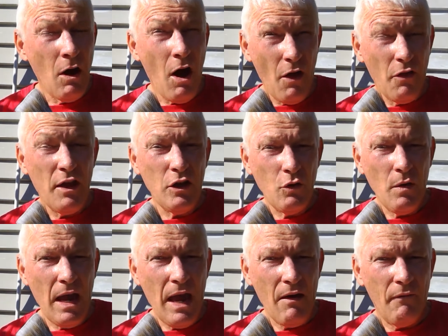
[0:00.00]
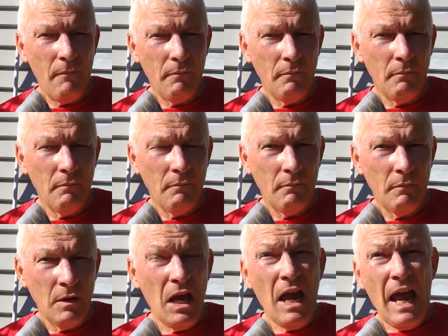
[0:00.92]
I think you have.
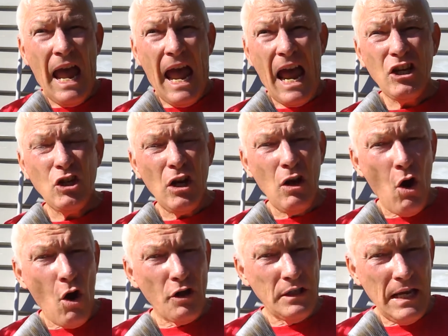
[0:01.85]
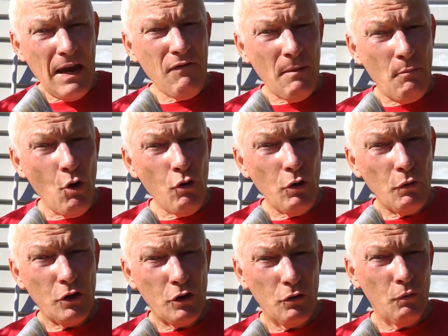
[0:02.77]
Actually, Steve the Builder
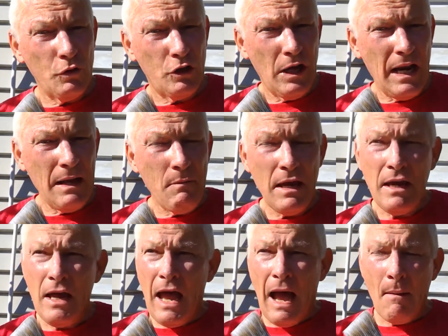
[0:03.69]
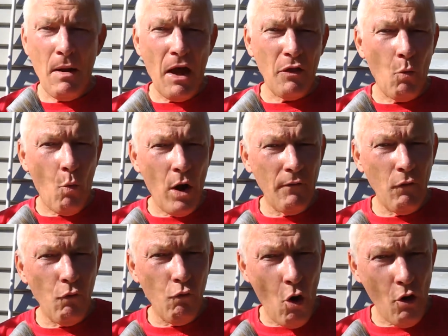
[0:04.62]
was telling me about the
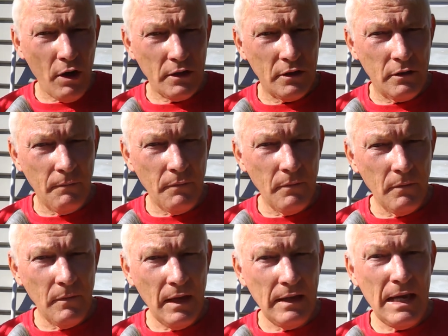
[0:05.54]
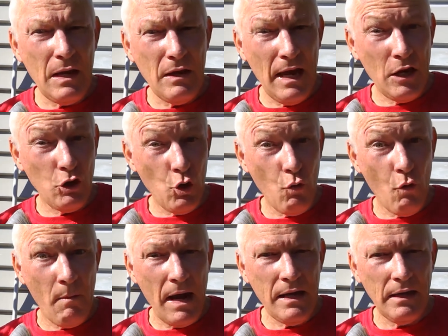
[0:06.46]
wonderful rockets that he and you were
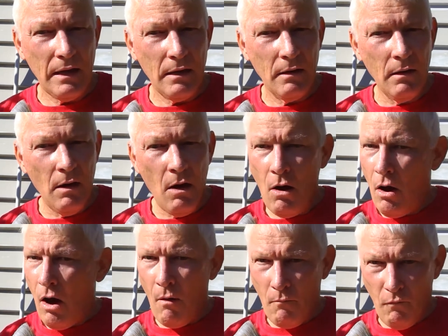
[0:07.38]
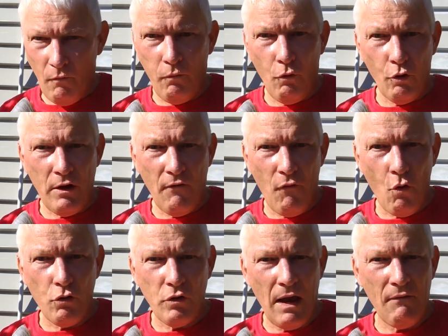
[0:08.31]
making. I'm looking
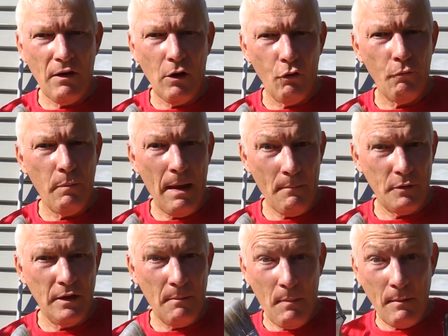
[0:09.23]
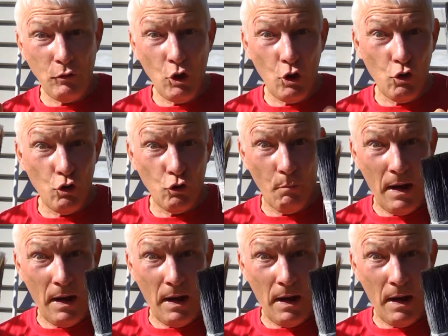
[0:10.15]
forward to having a look, perhaps. And perhaps you can use your